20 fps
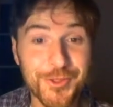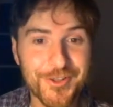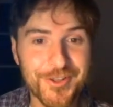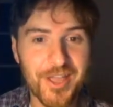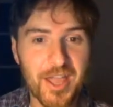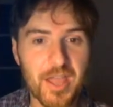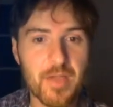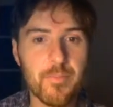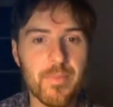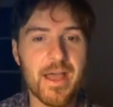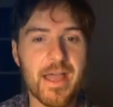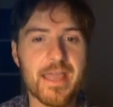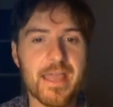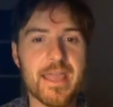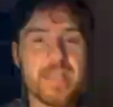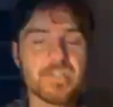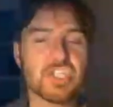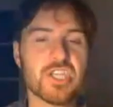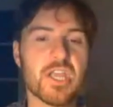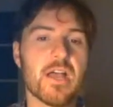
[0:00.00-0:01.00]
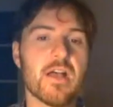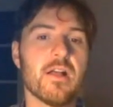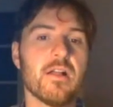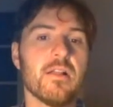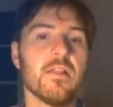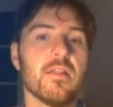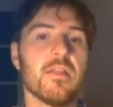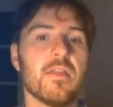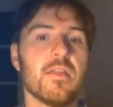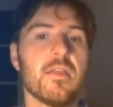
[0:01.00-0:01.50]
Okay, by
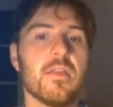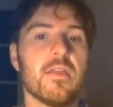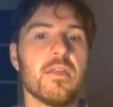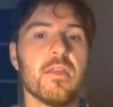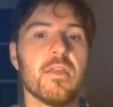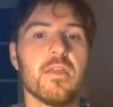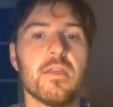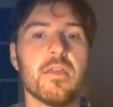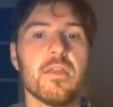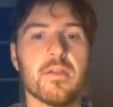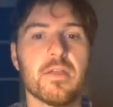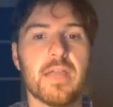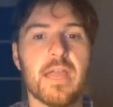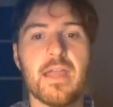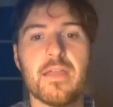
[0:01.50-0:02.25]
HL. Okay,